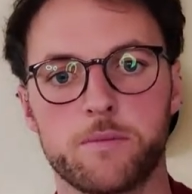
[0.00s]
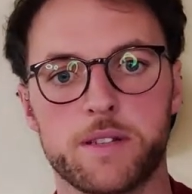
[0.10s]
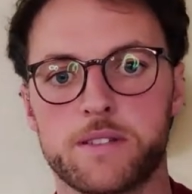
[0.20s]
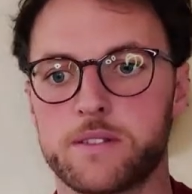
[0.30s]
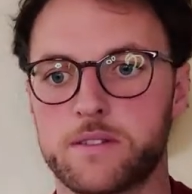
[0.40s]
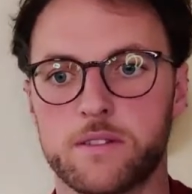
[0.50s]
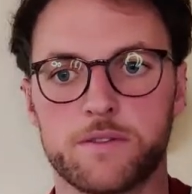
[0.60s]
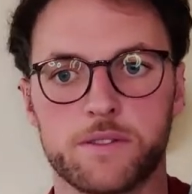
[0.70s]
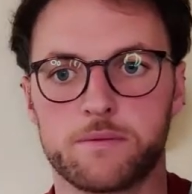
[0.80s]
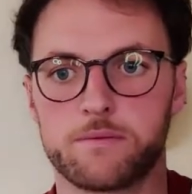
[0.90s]
bits and
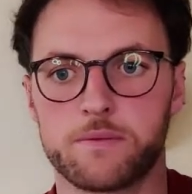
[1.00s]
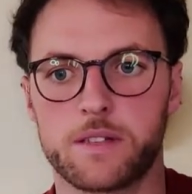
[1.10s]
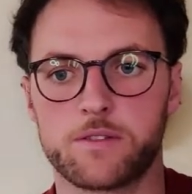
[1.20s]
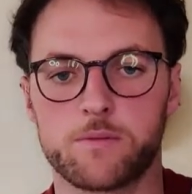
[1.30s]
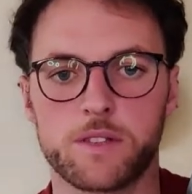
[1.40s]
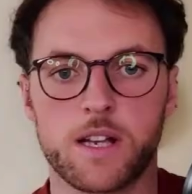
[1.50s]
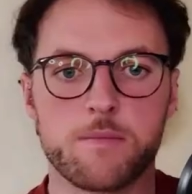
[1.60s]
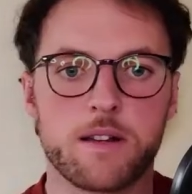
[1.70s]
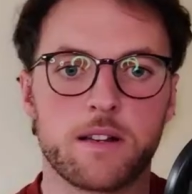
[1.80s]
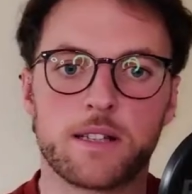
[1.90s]
stuff and some of the
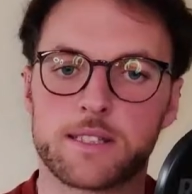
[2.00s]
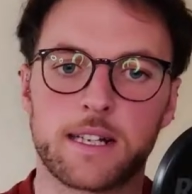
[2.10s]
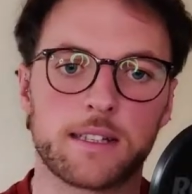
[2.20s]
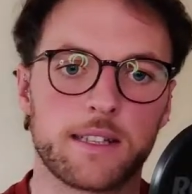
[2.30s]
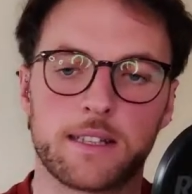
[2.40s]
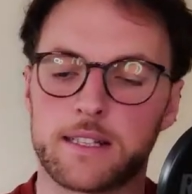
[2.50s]
harmony lines and that kind of thing.